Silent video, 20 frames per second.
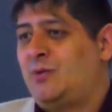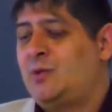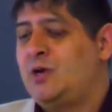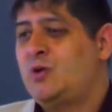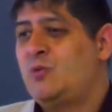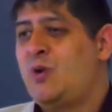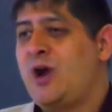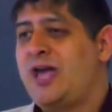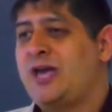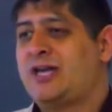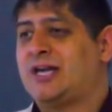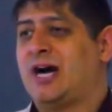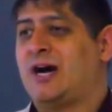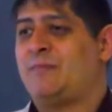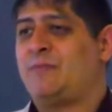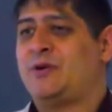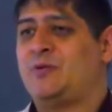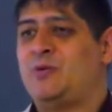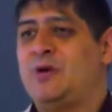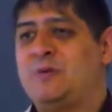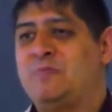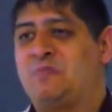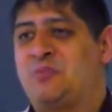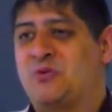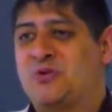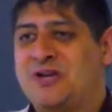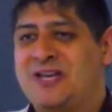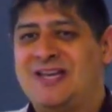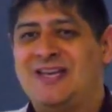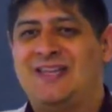We wake up and we
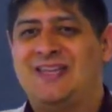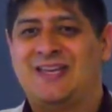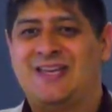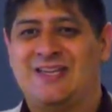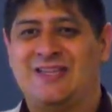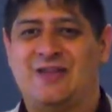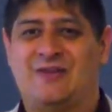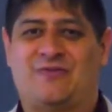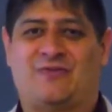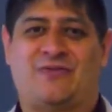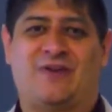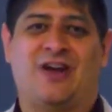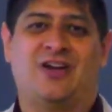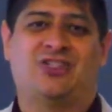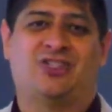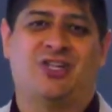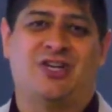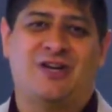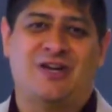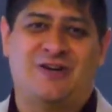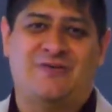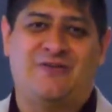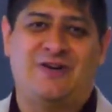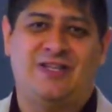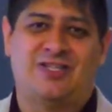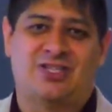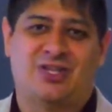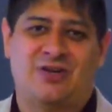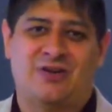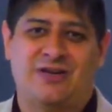breathe in the fresh air of
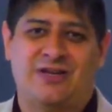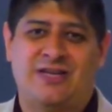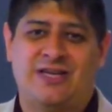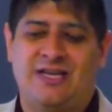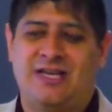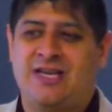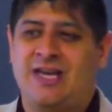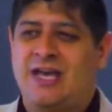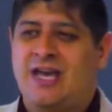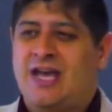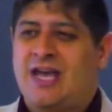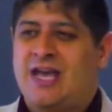eternity,